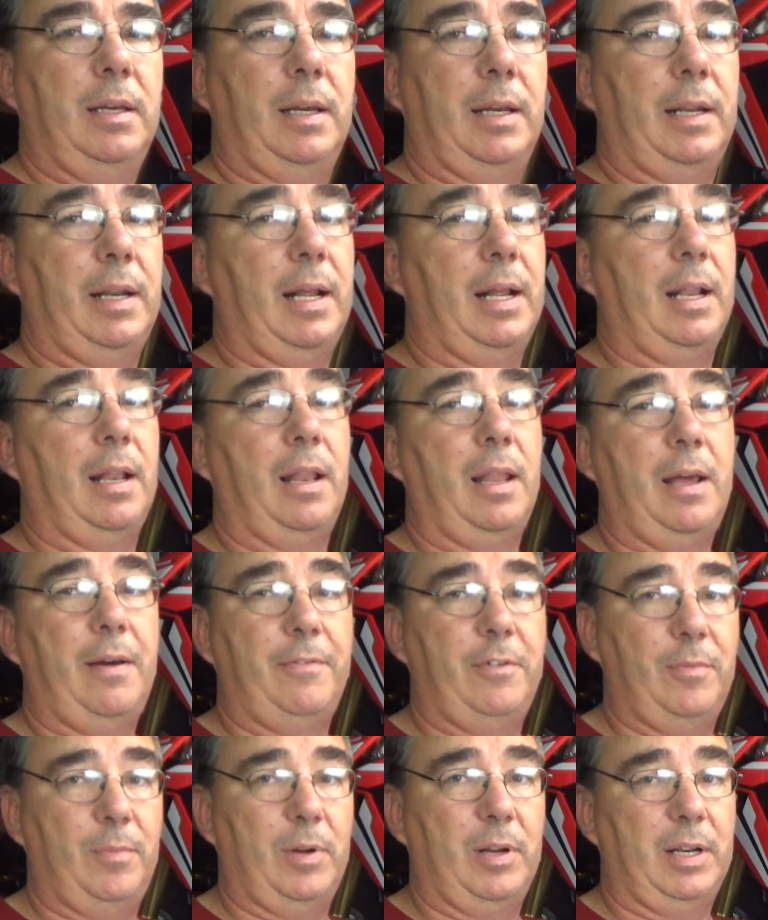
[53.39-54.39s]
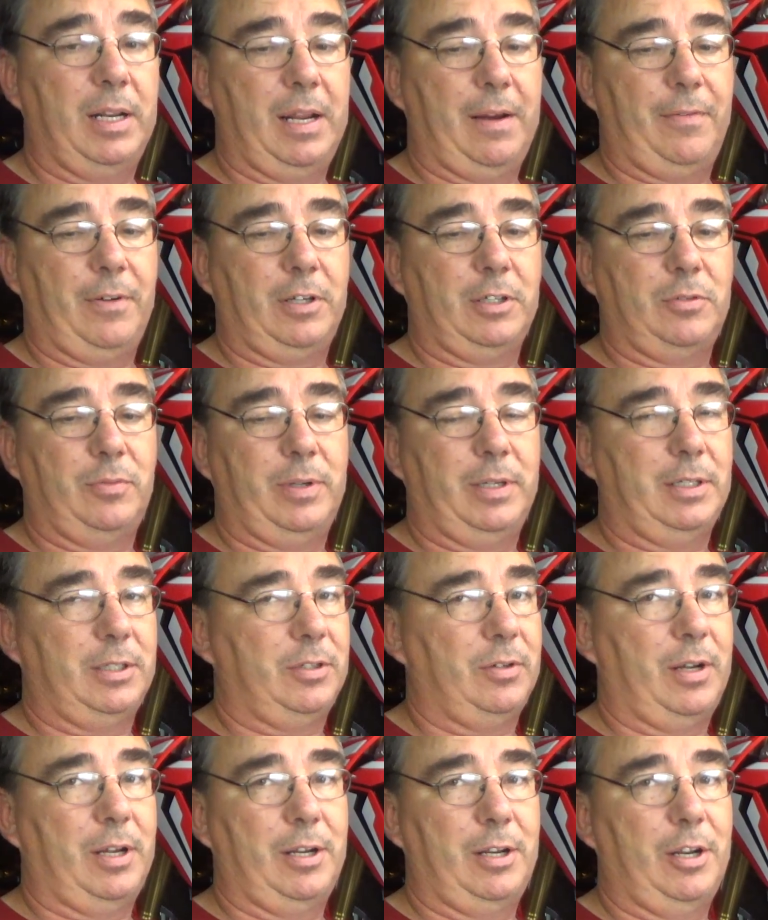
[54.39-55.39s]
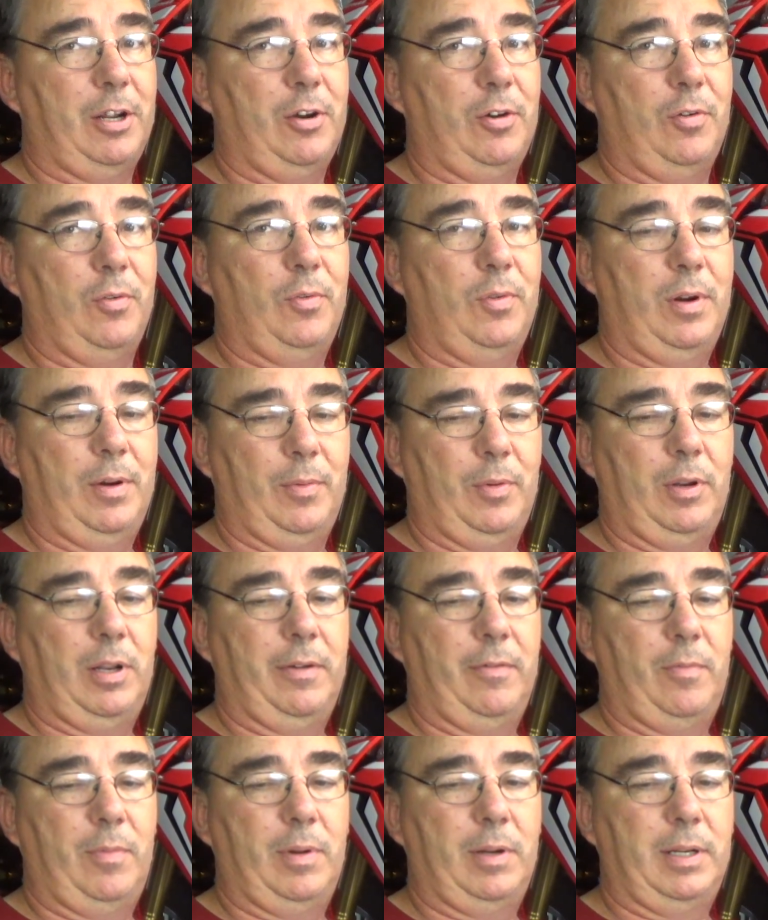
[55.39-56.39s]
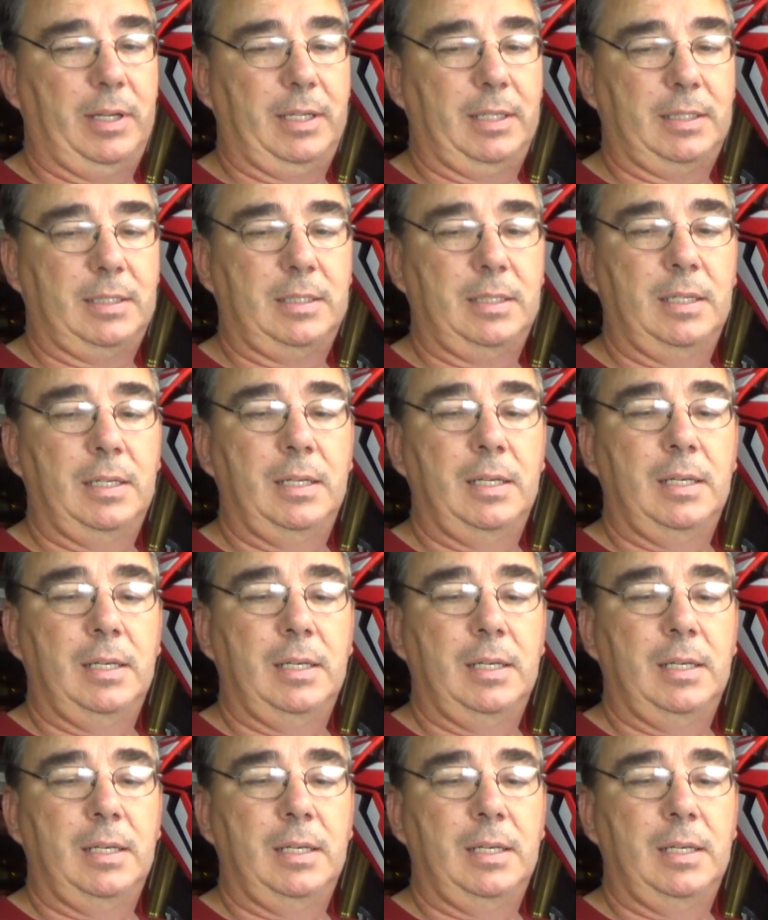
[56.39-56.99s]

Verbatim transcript: And I loved them on the Africa Twin, so I know I'm going to love them on this.